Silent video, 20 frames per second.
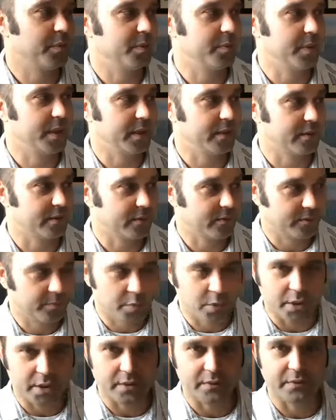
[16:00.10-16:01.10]
my
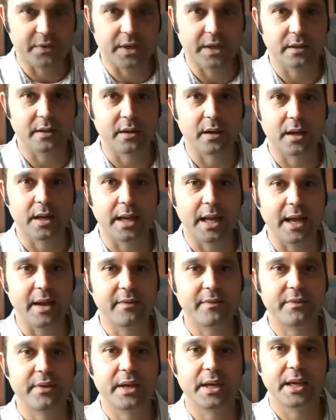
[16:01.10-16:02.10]
pointer finger on
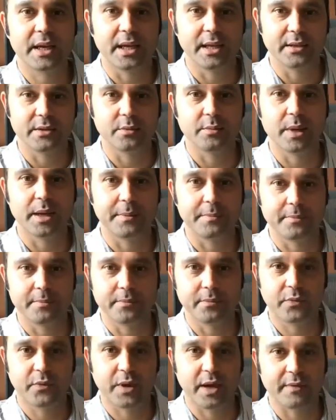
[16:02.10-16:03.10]
F and do my
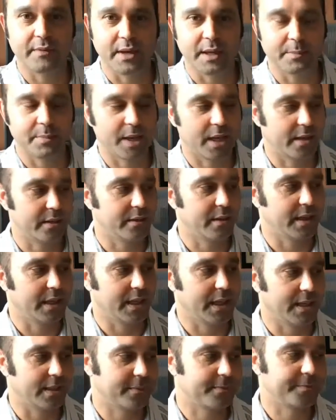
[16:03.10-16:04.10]
5/8 pattern
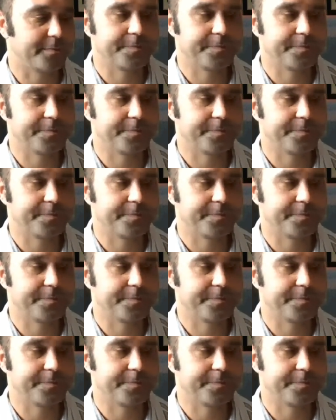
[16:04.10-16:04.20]
again.